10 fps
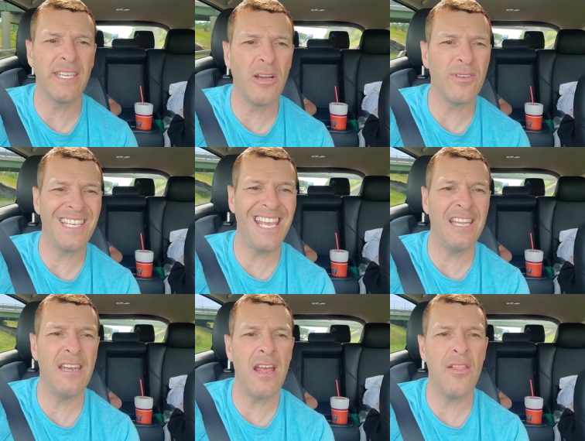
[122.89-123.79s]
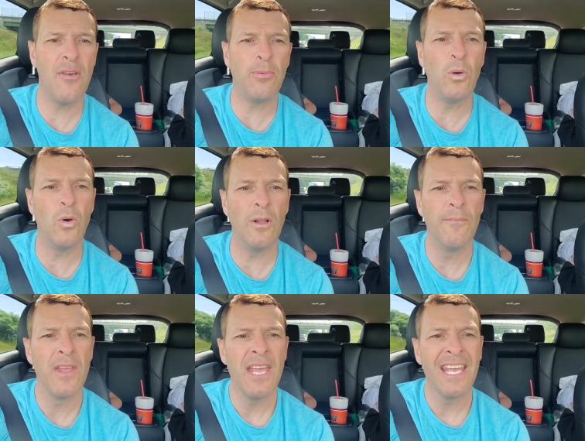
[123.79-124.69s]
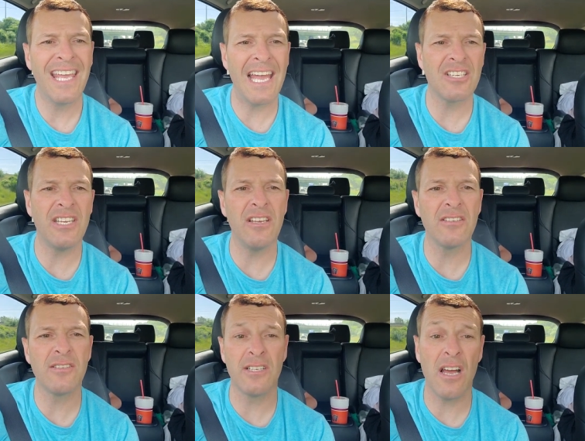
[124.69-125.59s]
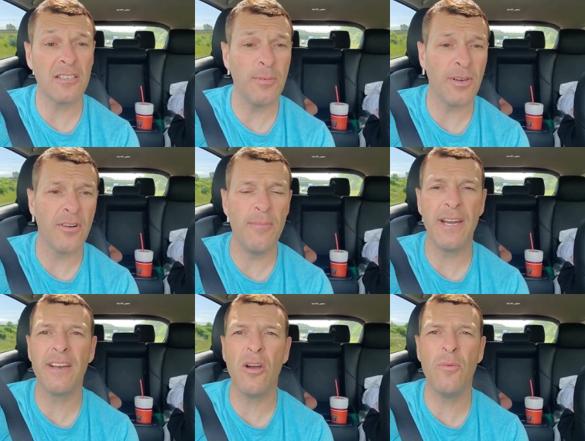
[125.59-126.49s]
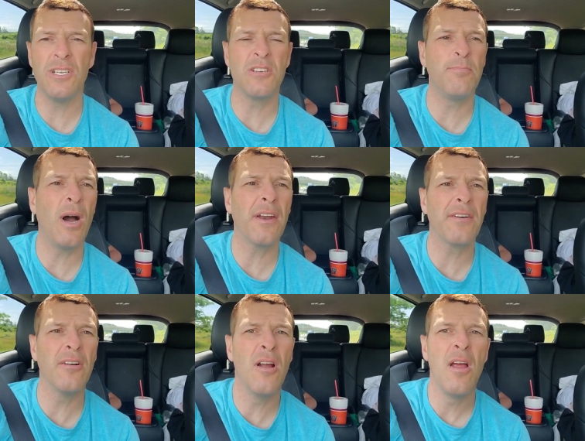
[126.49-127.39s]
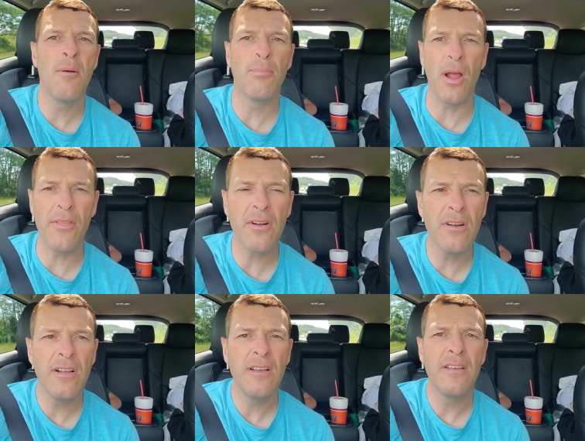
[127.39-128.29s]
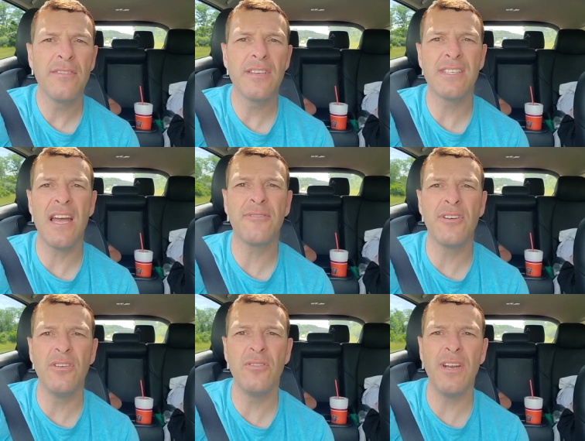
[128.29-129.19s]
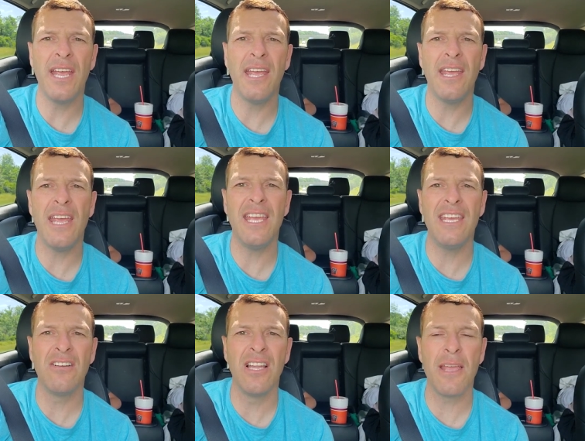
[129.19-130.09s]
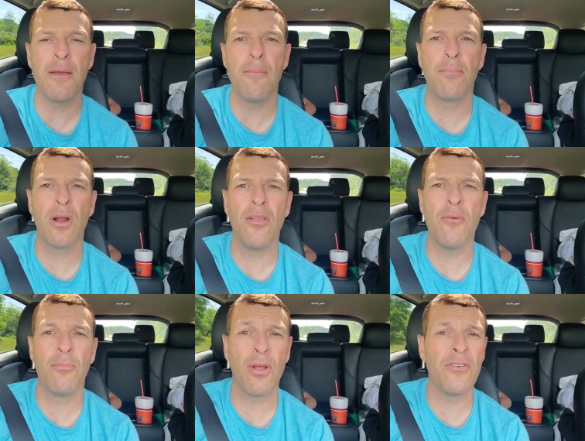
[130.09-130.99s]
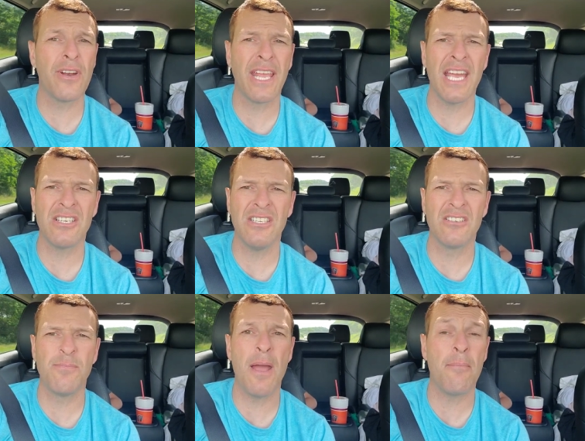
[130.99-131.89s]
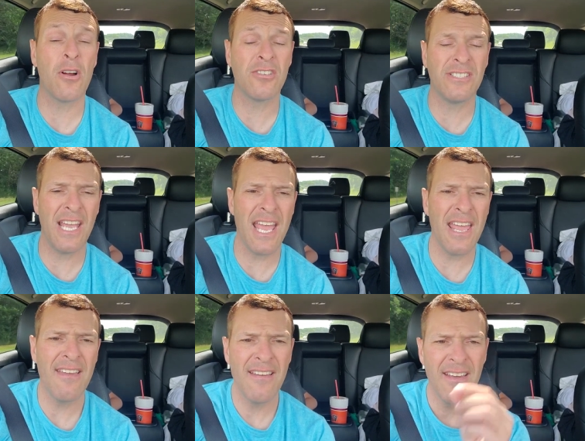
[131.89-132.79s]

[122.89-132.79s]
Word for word: Dio is in the pool. Cash Deals, I talked about her a minute ago. We just bought her brother this afternoon, a yearling bro brother to Cash Deals by Marseille.